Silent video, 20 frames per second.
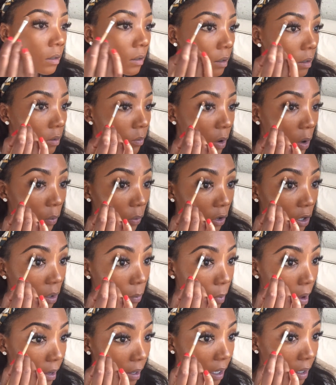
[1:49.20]
Oh my
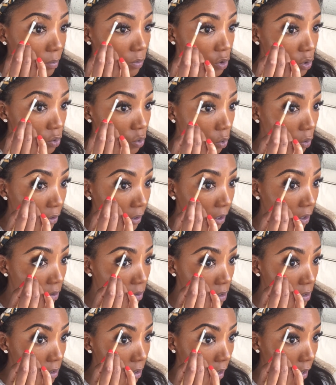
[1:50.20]
word, makeup
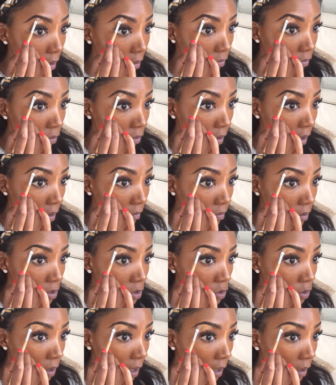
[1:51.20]
tutorials take forever
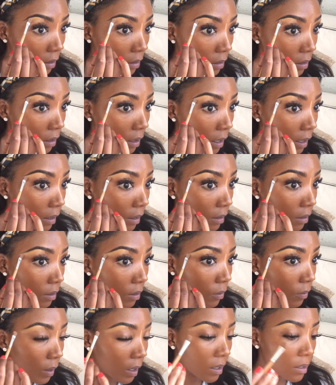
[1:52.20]
to edit, like
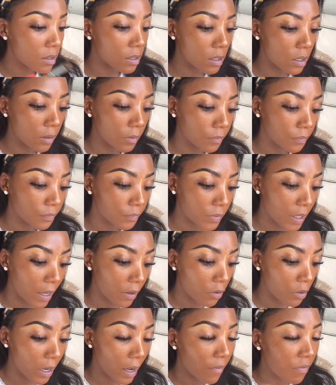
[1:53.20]
no ways. I
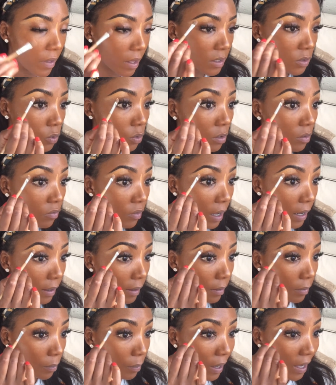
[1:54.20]
don't have that sort of like
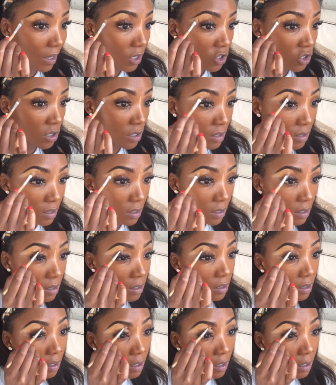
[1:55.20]
patience.